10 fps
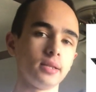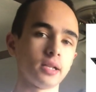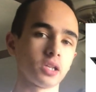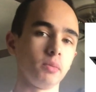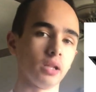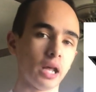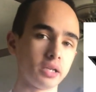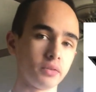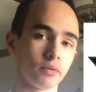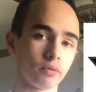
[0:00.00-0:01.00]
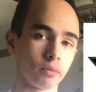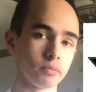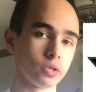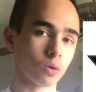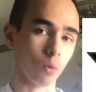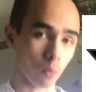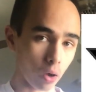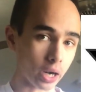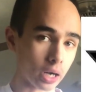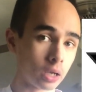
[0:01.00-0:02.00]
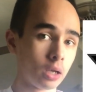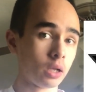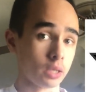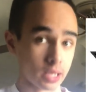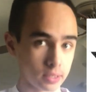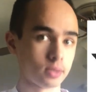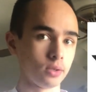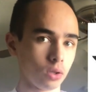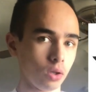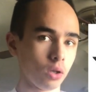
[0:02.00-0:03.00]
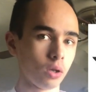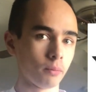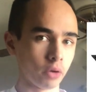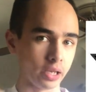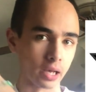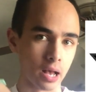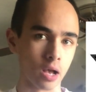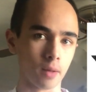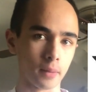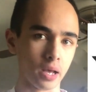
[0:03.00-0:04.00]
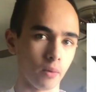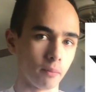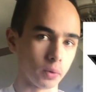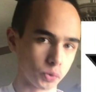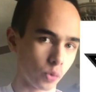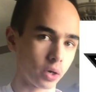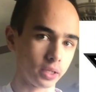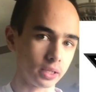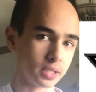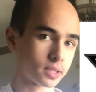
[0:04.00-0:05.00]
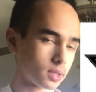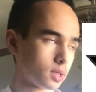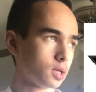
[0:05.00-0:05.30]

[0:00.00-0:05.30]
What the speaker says: That's going to be a lot different from 01. That's still pretty high on my most wanted list.